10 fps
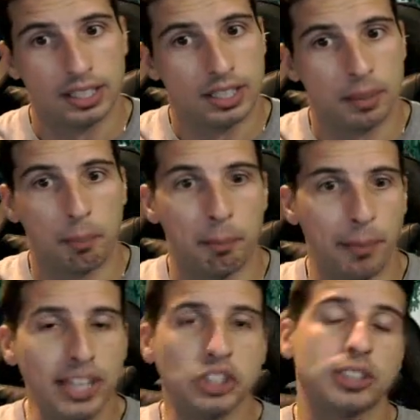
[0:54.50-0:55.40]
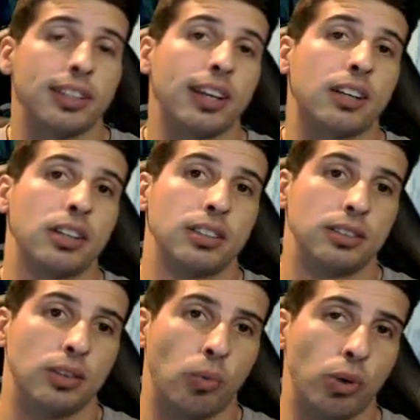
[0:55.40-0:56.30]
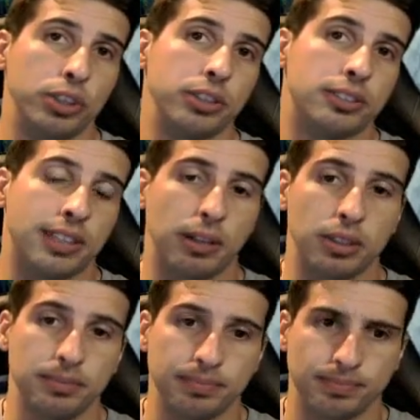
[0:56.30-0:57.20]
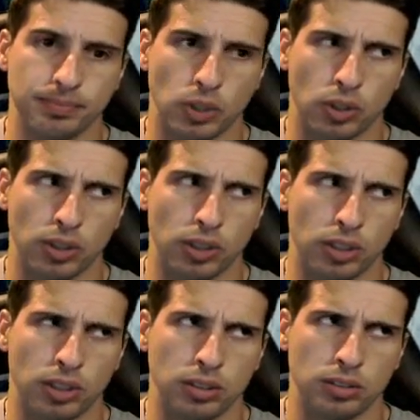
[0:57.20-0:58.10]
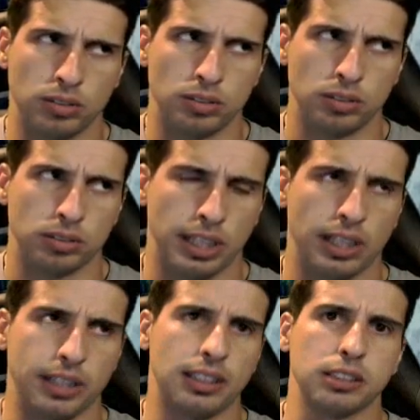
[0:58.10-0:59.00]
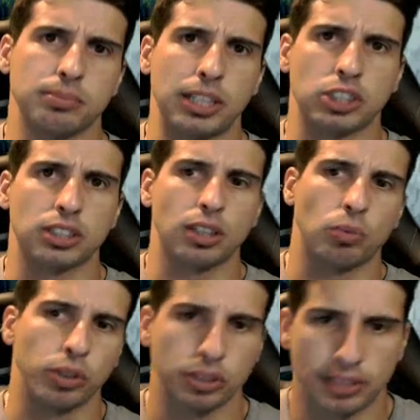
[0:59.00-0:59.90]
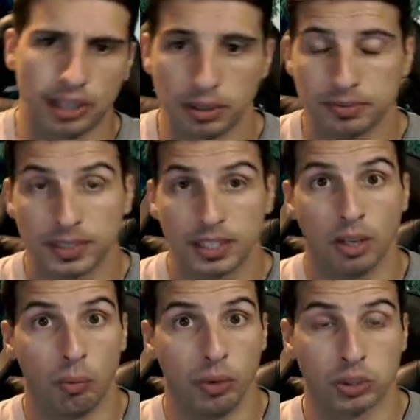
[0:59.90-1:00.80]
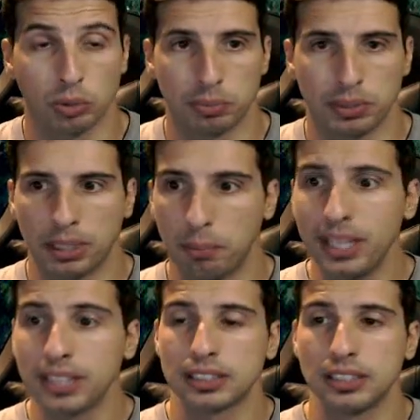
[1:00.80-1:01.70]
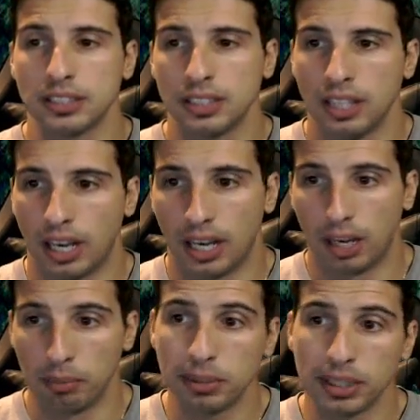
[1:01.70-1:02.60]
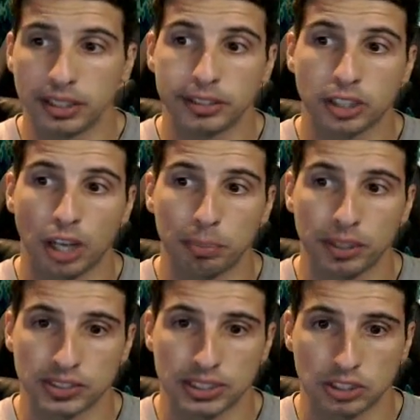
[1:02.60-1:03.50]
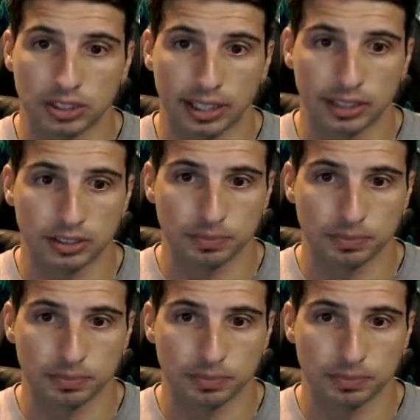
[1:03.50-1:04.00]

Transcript: Magitek Warrior Terra, or uh, yeah, I think it's Magitek Warrior Terra which would be amazing. Uh, maybe another copy of CG Titus,